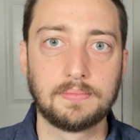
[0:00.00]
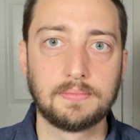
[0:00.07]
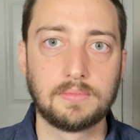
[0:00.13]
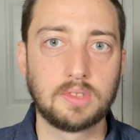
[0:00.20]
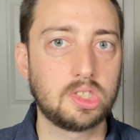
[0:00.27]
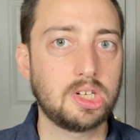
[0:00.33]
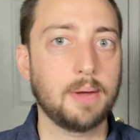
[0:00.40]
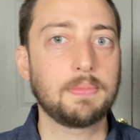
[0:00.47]

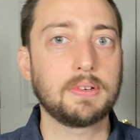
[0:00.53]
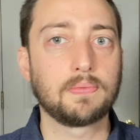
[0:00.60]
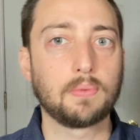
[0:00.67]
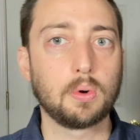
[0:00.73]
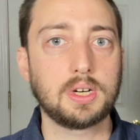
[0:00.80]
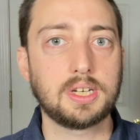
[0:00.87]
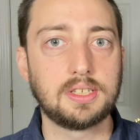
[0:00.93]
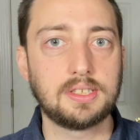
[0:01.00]
Chapter
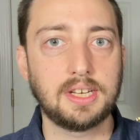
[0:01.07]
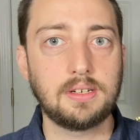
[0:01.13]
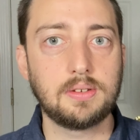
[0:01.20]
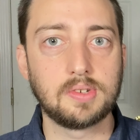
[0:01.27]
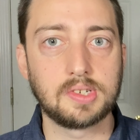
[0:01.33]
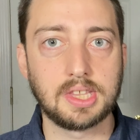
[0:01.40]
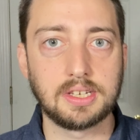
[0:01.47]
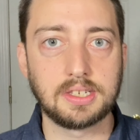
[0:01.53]
4
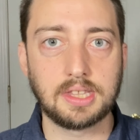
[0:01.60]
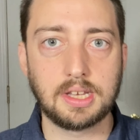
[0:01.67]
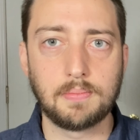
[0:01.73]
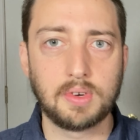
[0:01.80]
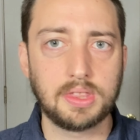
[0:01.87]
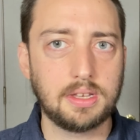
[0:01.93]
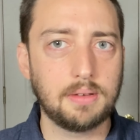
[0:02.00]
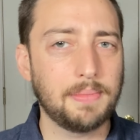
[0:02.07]
continues this theme,
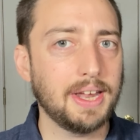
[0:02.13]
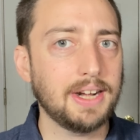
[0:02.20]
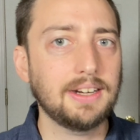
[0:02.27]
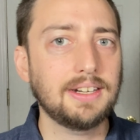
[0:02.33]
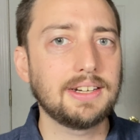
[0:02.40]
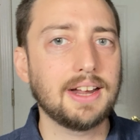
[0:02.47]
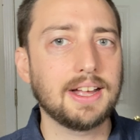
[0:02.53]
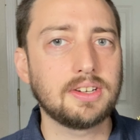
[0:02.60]
with
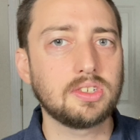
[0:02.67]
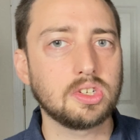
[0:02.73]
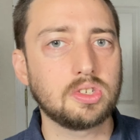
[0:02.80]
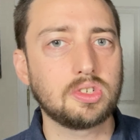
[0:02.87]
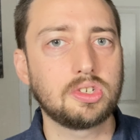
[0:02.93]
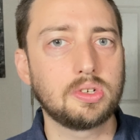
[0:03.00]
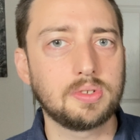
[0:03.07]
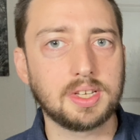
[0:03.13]
humanity not just
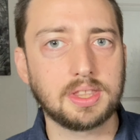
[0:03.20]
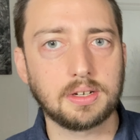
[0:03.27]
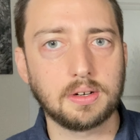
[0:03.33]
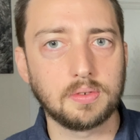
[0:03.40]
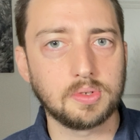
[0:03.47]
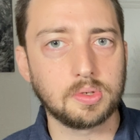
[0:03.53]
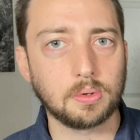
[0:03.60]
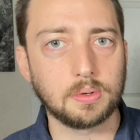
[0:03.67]
choosing their
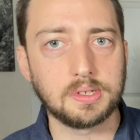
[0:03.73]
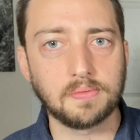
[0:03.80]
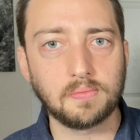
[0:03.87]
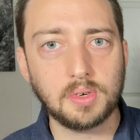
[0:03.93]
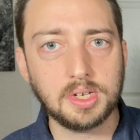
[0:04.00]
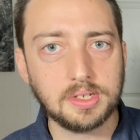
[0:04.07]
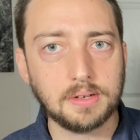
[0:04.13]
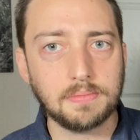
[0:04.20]
own source of
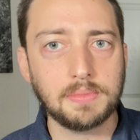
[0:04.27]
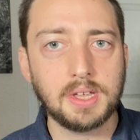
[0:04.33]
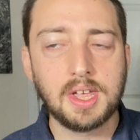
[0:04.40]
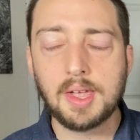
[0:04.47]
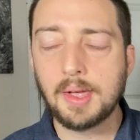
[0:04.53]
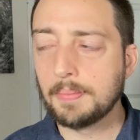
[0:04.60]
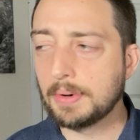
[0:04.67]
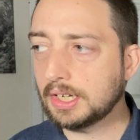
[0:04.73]
wisdom,
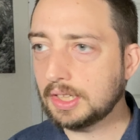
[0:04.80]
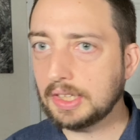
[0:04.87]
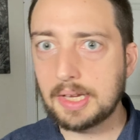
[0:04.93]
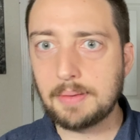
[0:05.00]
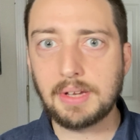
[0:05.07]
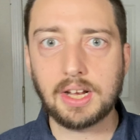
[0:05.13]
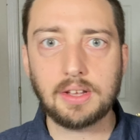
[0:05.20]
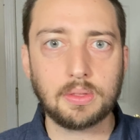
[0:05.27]
but
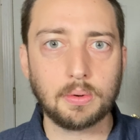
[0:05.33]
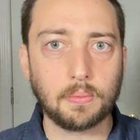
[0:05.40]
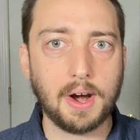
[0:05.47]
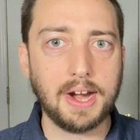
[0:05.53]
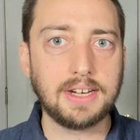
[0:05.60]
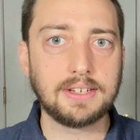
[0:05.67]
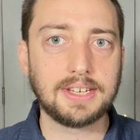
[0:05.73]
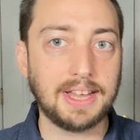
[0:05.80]
claiming the
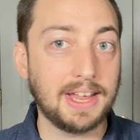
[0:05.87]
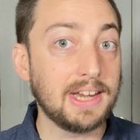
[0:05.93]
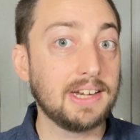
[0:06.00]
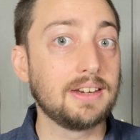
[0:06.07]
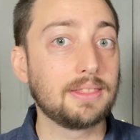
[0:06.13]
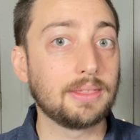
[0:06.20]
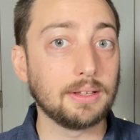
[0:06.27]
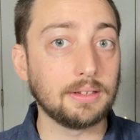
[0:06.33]
right to
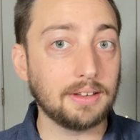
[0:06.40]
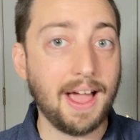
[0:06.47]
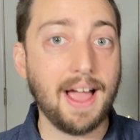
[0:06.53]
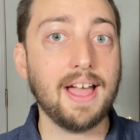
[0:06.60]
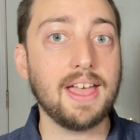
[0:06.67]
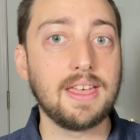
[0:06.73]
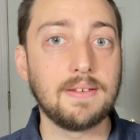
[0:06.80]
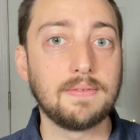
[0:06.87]
end the
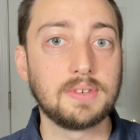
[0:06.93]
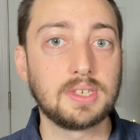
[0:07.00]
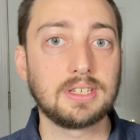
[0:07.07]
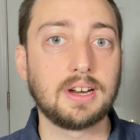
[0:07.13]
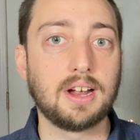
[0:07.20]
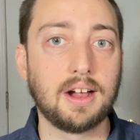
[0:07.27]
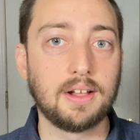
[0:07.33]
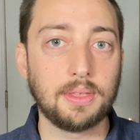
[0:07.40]
lives
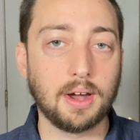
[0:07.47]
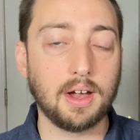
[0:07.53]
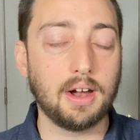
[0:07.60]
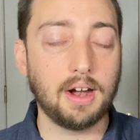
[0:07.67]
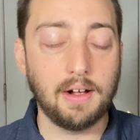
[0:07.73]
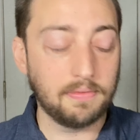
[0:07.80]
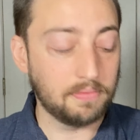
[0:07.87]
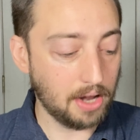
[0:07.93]
of
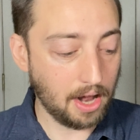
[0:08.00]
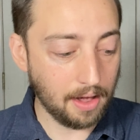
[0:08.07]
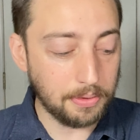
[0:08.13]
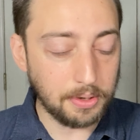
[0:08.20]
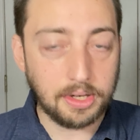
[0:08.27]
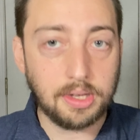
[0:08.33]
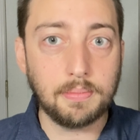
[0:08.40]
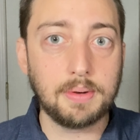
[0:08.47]
other
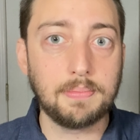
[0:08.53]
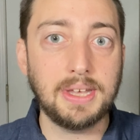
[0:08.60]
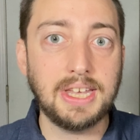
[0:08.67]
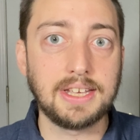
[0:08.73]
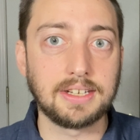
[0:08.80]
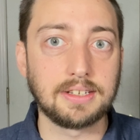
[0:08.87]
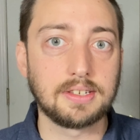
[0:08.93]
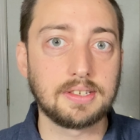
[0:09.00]
human
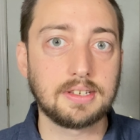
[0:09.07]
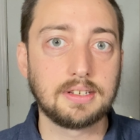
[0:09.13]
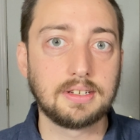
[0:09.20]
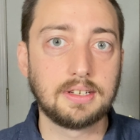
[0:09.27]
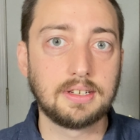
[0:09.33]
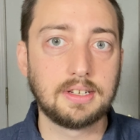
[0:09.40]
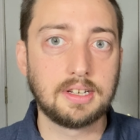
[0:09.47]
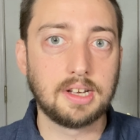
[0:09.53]
beings.
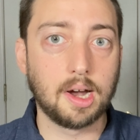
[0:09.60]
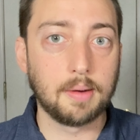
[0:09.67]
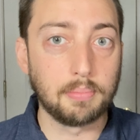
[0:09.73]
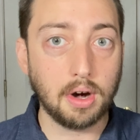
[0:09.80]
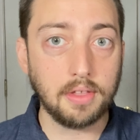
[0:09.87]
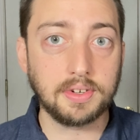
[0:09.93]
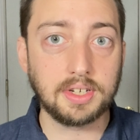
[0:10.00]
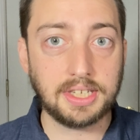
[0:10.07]
A
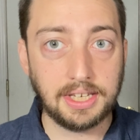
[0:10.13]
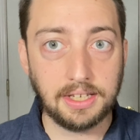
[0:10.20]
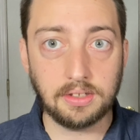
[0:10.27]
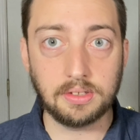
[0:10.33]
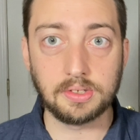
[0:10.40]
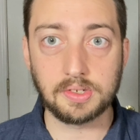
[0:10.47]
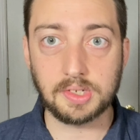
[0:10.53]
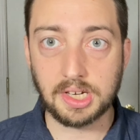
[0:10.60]
brother
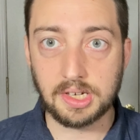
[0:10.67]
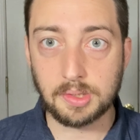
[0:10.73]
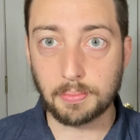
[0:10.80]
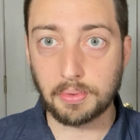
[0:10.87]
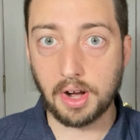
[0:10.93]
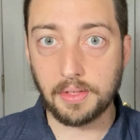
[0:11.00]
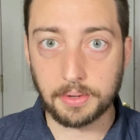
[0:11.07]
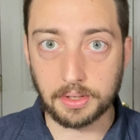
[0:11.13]
kills his
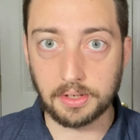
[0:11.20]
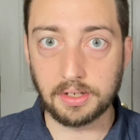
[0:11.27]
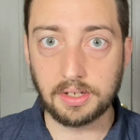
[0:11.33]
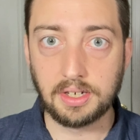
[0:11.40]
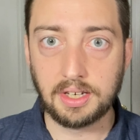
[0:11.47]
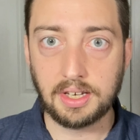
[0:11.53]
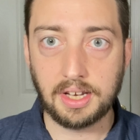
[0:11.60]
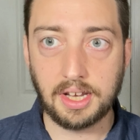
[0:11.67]
brother
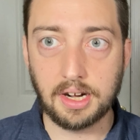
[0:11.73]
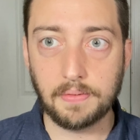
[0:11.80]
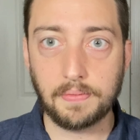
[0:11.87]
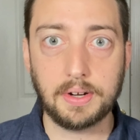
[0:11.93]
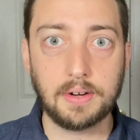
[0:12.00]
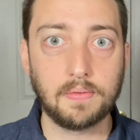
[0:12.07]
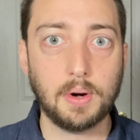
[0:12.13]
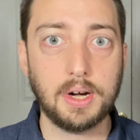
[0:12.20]
in a fit
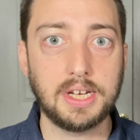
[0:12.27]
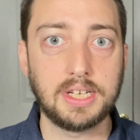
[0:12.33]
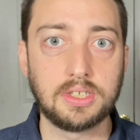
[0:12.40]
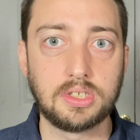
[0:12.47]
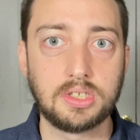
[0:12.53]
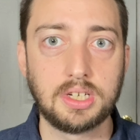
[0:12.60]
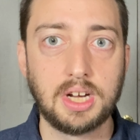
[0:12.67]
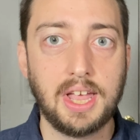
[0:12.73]
of
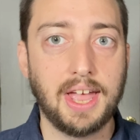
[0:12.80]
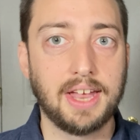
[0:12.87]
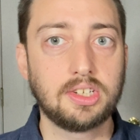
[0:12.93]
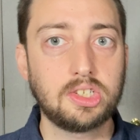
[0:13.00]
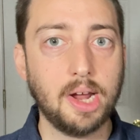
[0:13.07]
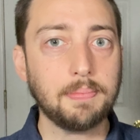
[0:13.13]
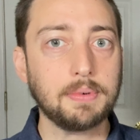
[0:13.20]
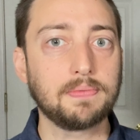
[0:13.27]
rage. And
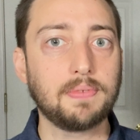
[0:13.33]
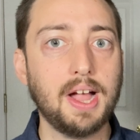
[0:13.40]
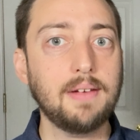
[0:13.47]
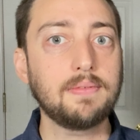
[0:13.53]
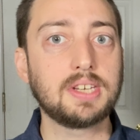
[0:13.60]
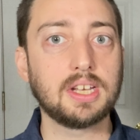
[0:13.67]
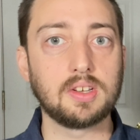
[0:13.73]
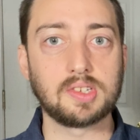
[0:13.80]
chapter 5
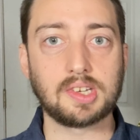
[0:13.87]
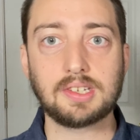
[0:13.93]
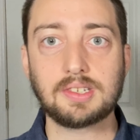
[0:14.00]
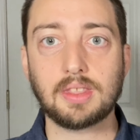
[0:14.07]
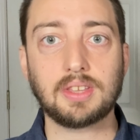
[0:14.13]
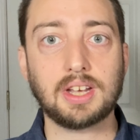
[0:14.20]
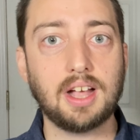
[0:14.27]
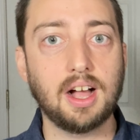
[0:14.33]
tells us that
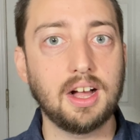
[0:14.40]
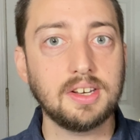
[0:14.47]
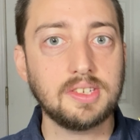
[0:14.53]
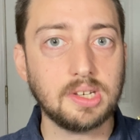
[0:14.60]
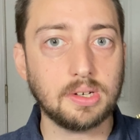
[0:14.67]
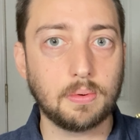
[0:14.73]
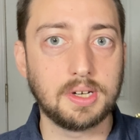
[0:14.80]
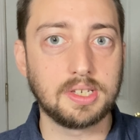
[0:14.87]
the
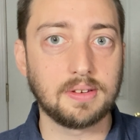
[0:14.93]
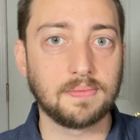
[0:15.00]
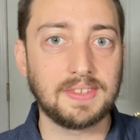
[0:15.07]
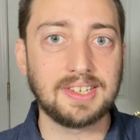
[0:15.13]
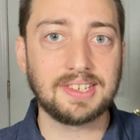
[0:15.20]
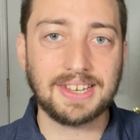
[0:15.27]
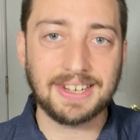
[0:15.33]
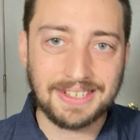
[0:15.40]
consequence of
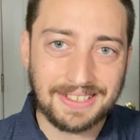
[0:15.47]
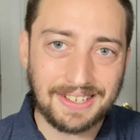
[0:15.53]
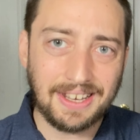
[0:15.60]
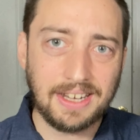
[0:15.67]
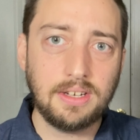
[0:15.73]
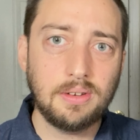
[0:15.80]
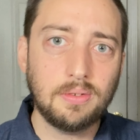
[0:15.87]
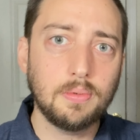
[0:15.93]
these
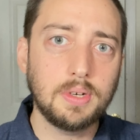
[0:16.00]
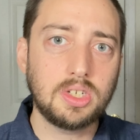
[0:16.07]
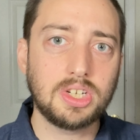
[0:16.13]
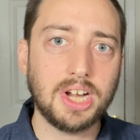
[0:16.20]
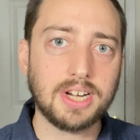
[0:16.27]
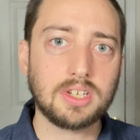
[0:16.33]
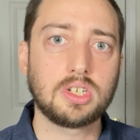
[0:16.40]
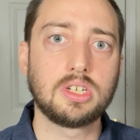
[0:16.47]
continued
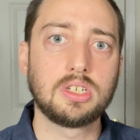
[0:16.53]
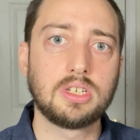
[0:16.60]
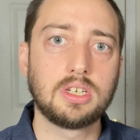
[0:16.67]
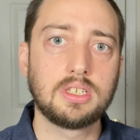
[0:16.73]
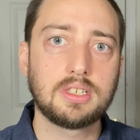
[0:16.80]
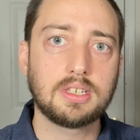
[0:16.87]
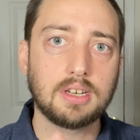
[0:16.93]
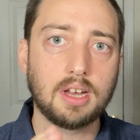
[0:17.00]

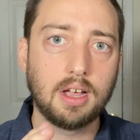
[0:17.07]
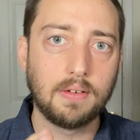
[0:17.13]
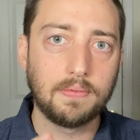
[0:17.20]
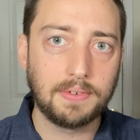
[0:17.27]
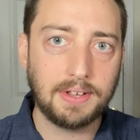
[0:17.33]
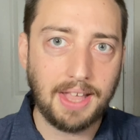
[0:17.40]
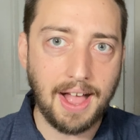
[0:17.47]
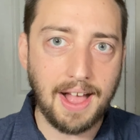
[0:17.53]
rejections
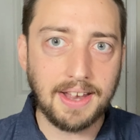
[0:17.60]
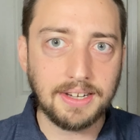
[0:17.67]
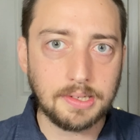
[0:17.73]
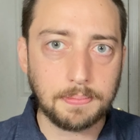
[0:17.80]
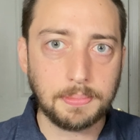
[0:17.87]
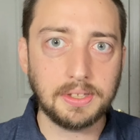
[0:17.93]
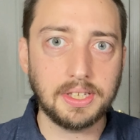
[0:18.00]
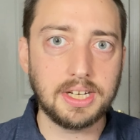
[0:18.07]
of God's
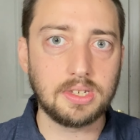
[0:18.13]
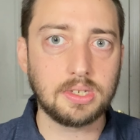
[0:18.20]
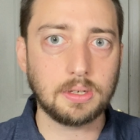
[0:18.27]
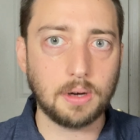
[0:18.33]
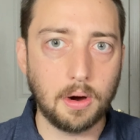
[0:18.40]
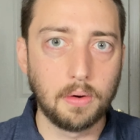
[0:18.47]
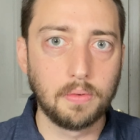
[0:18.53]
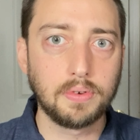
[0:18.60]
place
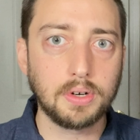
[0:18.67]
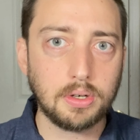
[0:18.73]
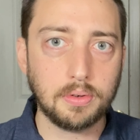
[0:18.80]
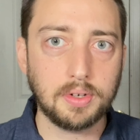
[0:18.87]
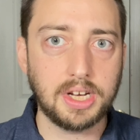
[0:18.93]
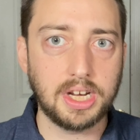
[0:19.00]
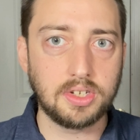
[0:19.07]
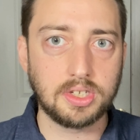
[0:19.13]
over
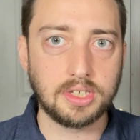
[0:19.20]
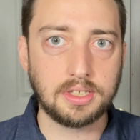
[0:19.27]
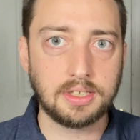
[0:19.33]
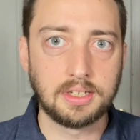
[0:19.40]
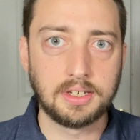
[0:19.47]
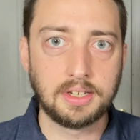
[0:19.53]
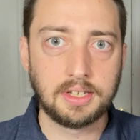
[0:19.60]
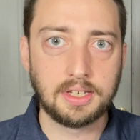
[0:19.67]
creation
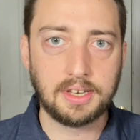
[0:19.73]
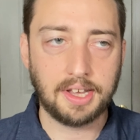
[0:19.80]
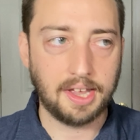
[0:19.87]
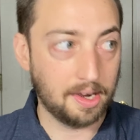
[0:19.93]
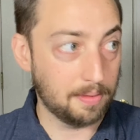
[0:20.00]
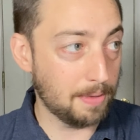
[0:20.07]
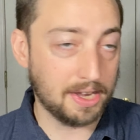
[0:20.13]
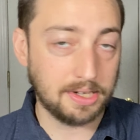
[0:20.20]

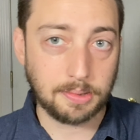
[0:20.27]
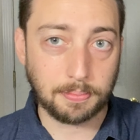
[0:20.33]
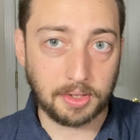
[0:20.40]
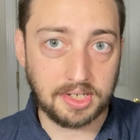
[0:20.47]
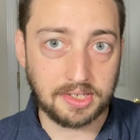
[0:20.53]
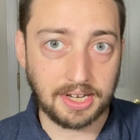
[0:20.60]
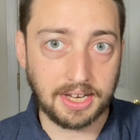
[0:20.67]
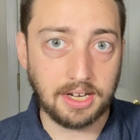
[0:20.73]
and man's
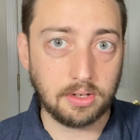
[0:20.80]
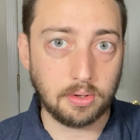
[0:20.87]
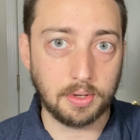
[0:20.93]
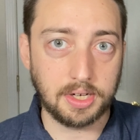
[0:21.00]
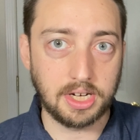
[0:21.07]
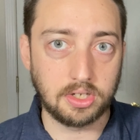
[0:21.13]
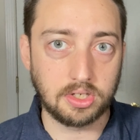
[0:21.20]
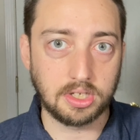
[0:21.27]
place in
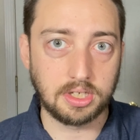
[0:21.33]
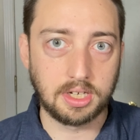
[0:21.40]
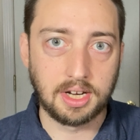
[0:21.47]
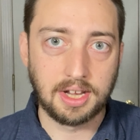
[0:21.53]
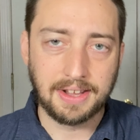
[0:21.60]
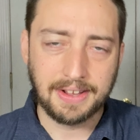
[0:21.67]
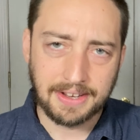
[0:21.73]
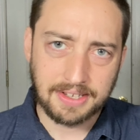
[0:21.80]
creation
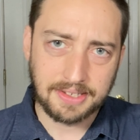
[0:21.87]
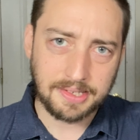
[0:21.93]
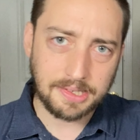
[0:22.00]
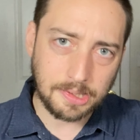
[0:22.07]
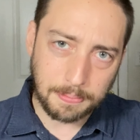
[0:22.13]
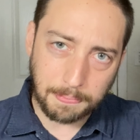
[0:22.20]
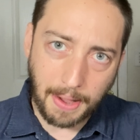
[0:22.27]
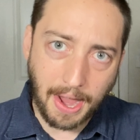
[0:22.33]

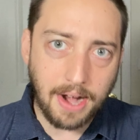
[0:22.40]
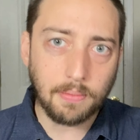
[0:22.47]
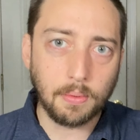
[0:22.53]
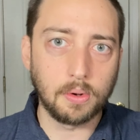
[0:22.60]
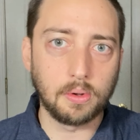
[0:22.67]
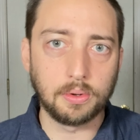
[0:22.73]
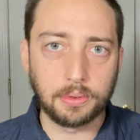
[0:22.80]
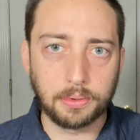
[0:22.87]

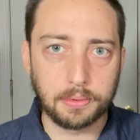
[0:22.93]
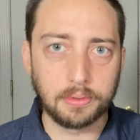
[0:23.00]
spiraled through